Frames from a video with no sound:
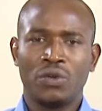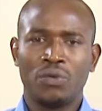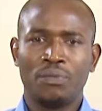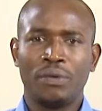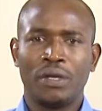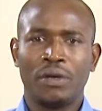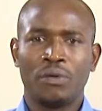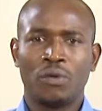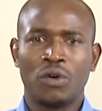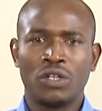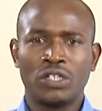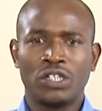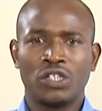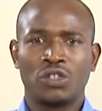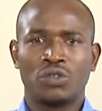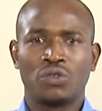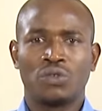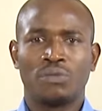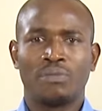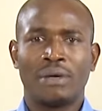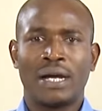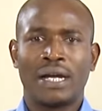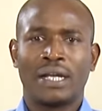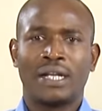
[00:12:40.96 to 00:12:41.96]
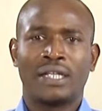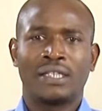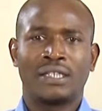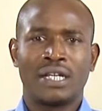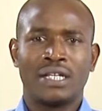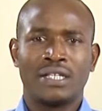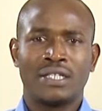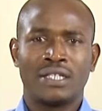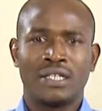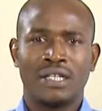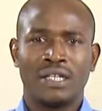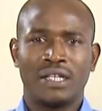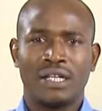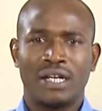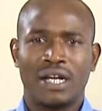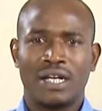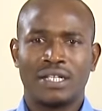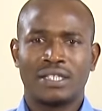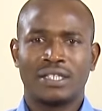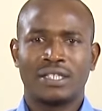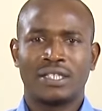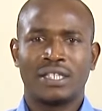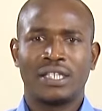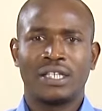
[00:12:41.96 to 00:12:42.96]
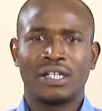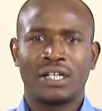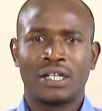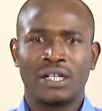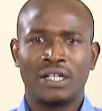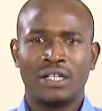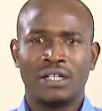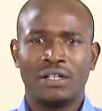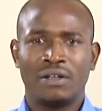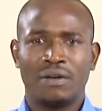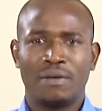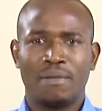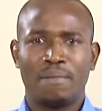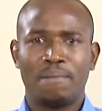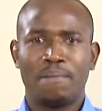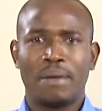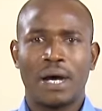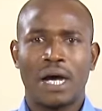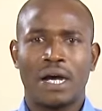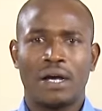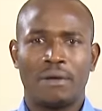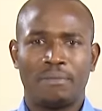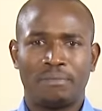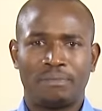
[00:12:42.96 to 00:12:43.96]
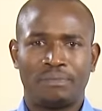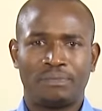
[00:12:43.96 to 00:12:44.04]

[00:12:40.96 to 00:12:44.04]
you want to magnetize a steel bar.